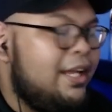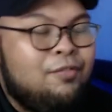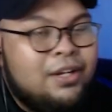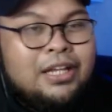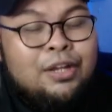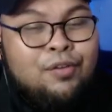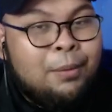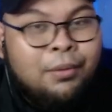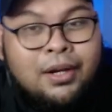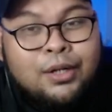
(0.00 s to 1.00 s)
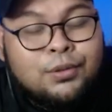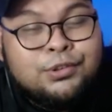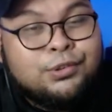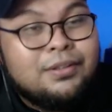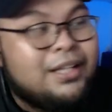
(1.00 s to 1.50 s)
Even if I'm not a
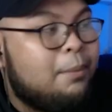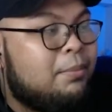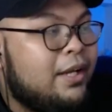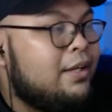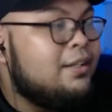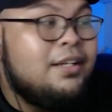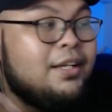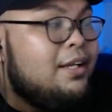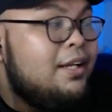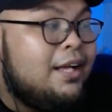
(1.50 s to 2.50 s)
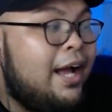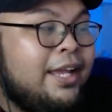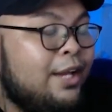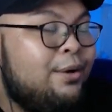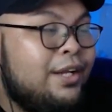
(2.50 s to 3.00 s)
control type player, I
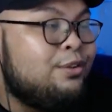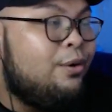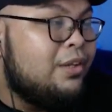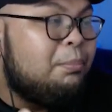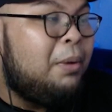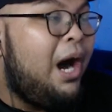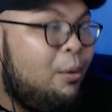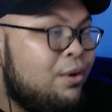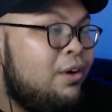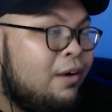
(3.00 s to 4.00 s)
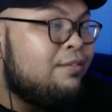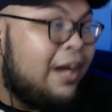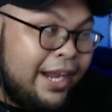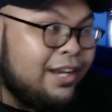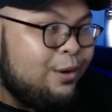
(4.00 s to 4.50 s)
cannot ignore the power of
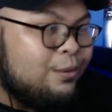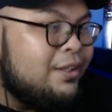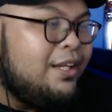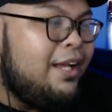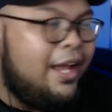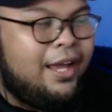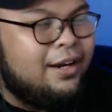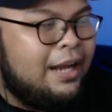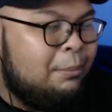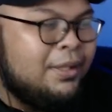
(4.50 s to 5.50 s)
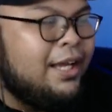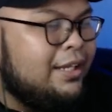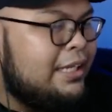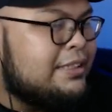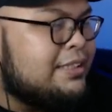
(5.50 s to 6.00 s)
Kaido, and I'm glad
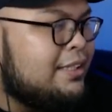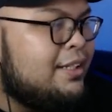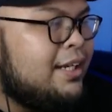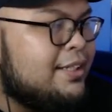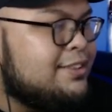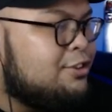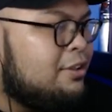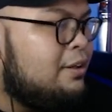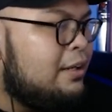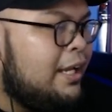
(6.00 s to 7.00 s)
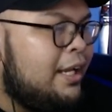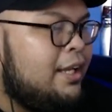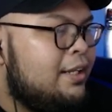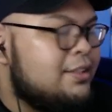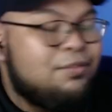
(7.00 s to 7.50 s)
that his starter deck is strong
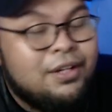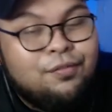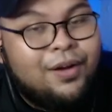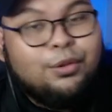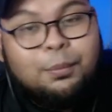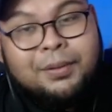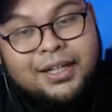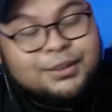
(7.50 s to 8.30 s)
and it's really fun to play as